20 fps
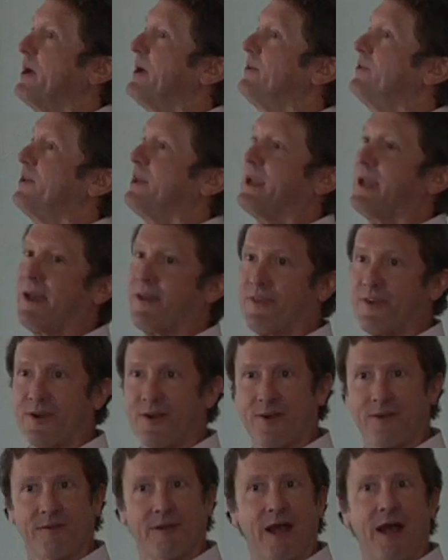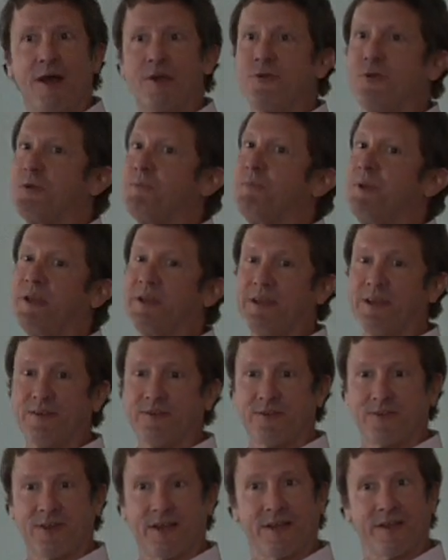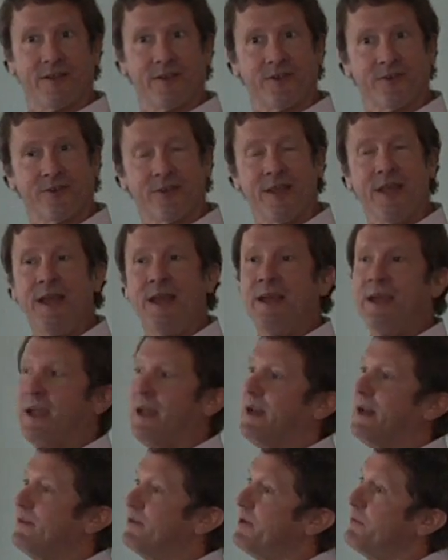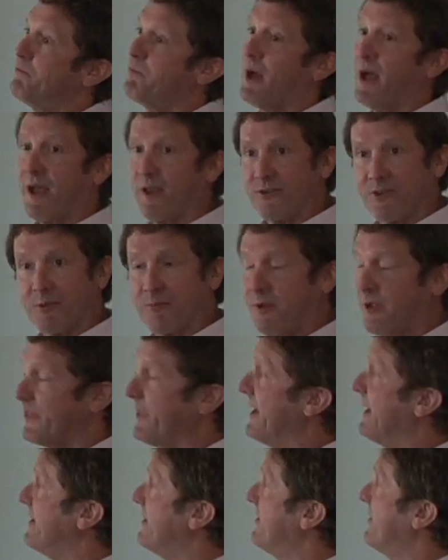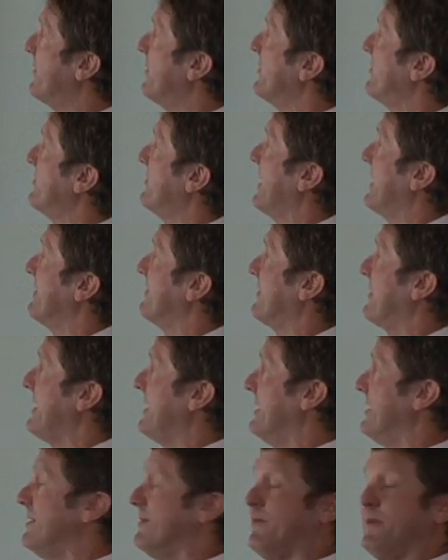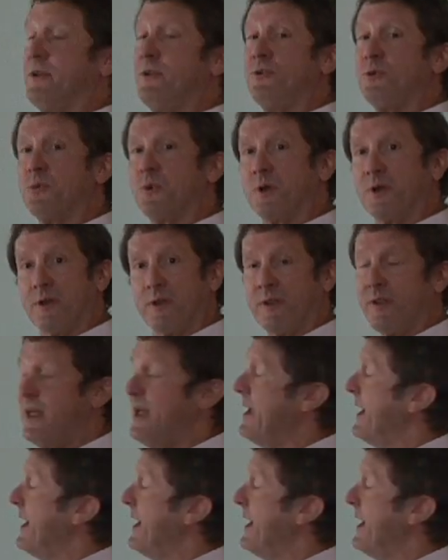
brings together 100 million cells. And it's impossible then to assess the individual